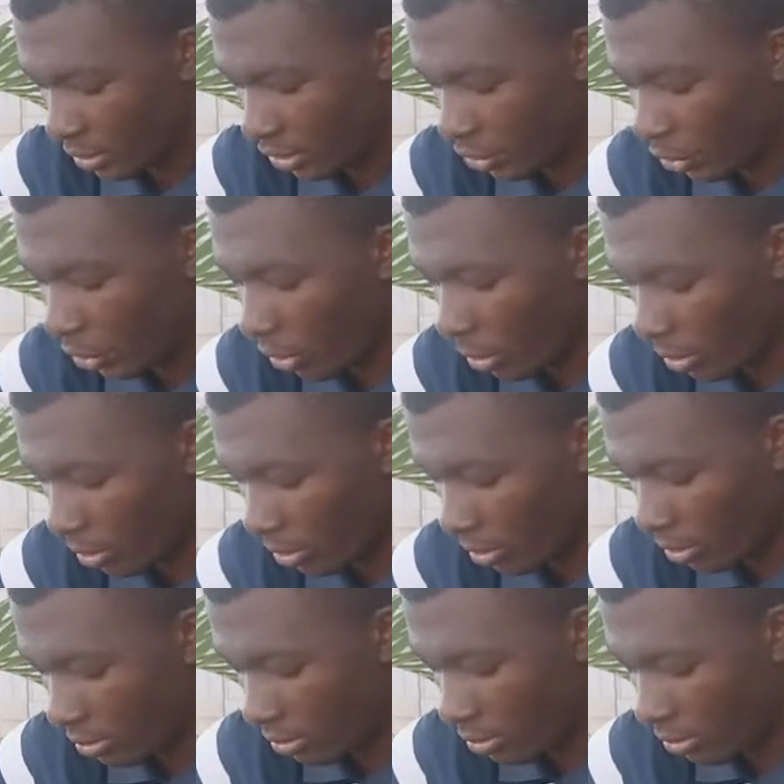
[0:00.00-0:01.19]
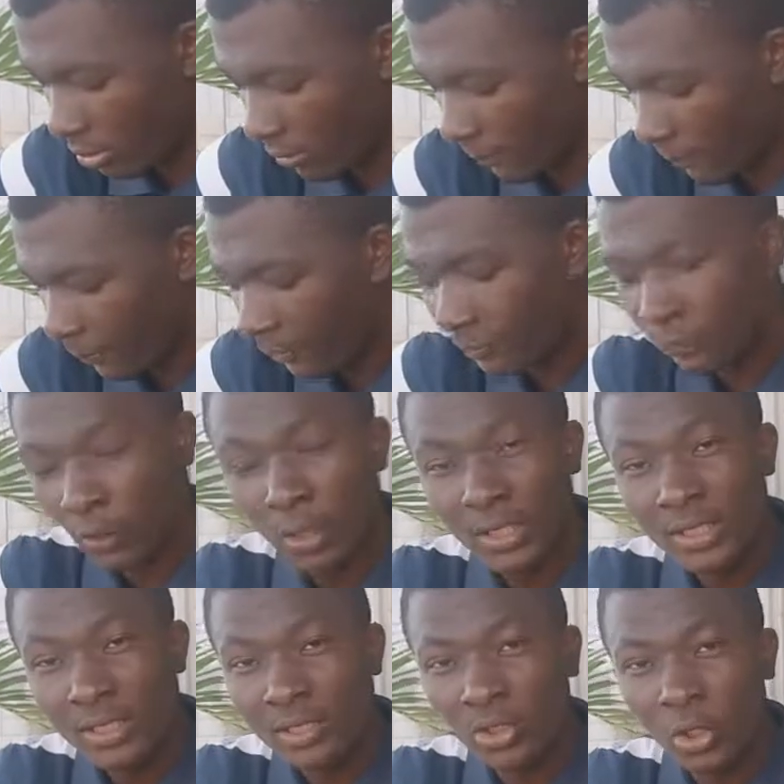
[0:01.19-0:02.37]
your
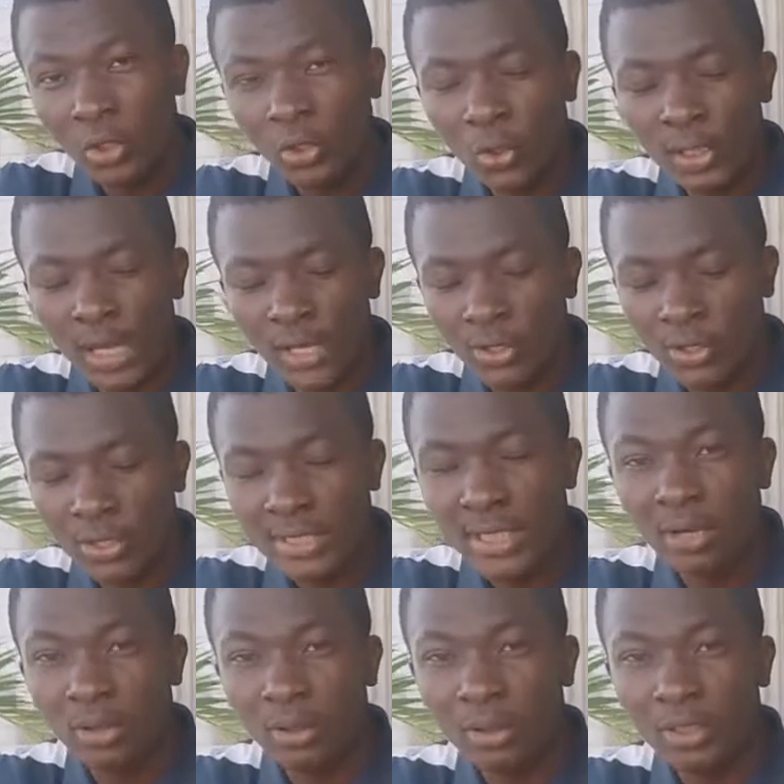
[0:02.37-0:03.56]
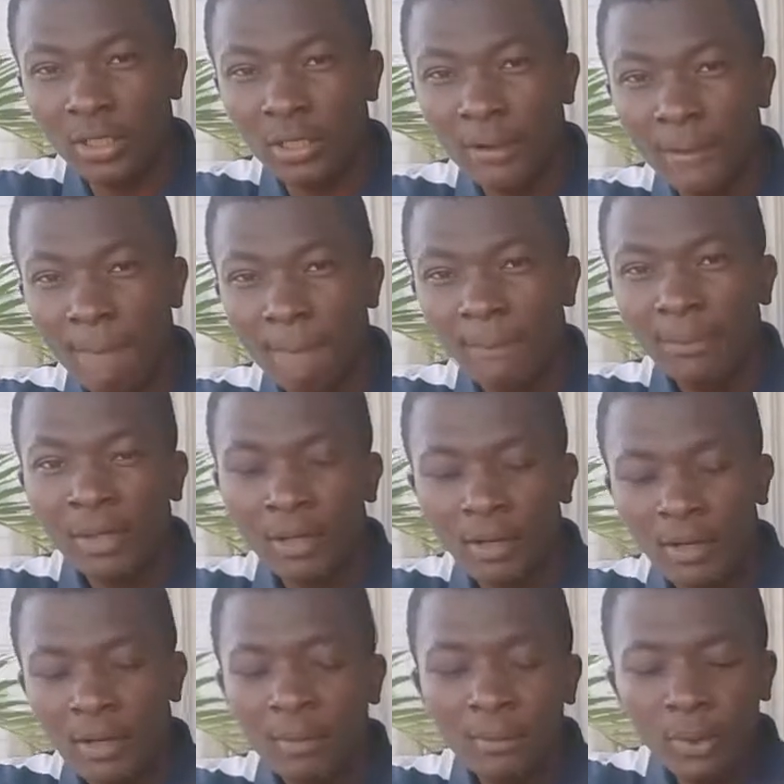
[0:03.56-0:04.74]
4th, your 3rd, and your 2nd.
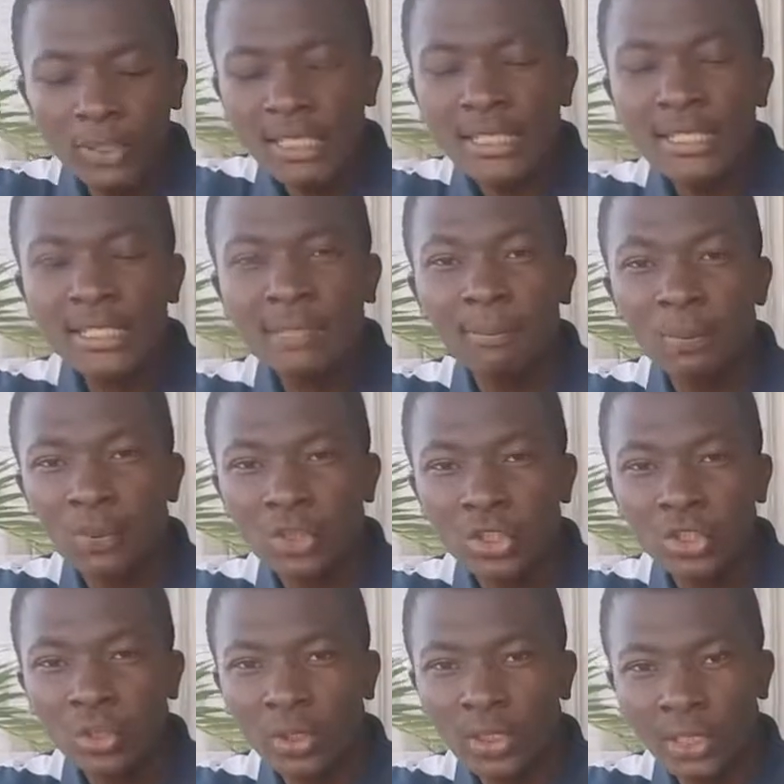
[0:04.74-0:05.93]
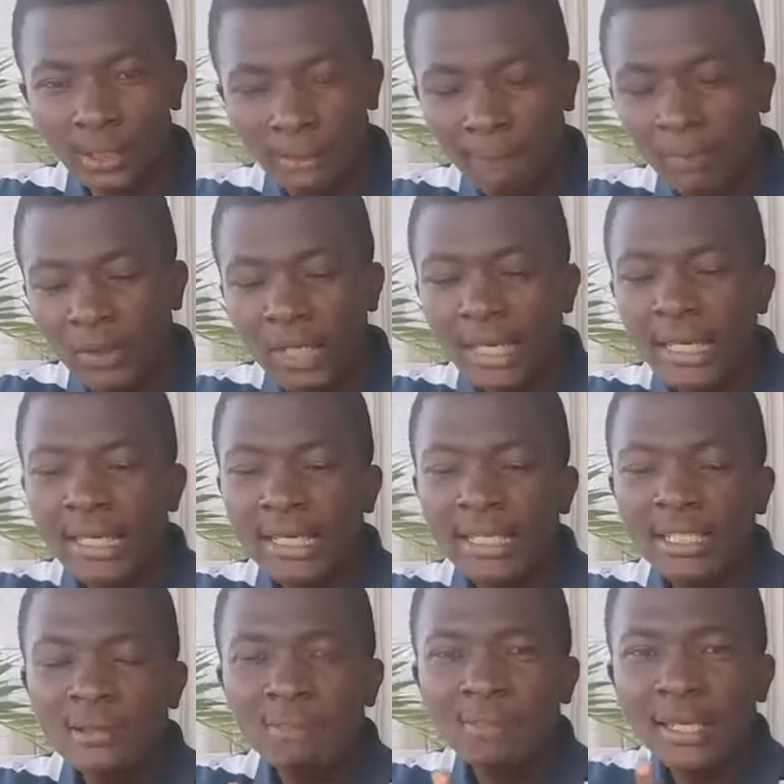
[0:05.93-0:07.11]
But this is the positioning.
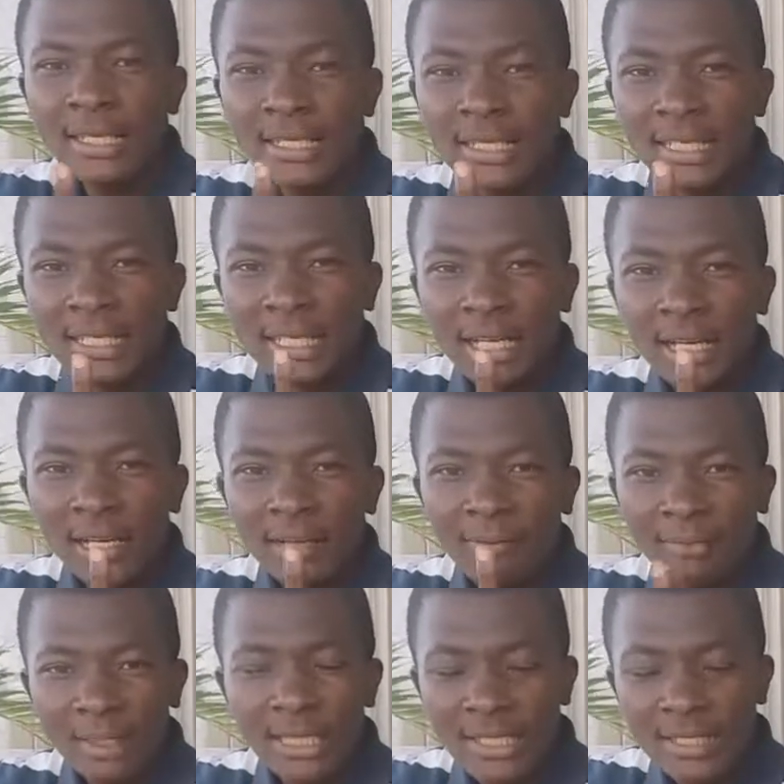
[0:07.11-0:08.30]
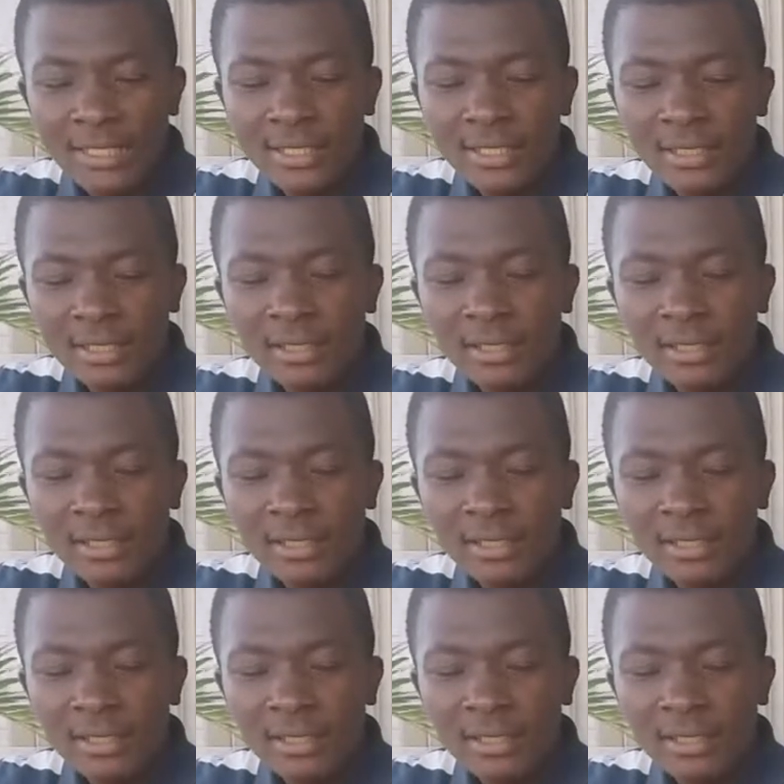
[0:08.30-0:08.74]
It's placing this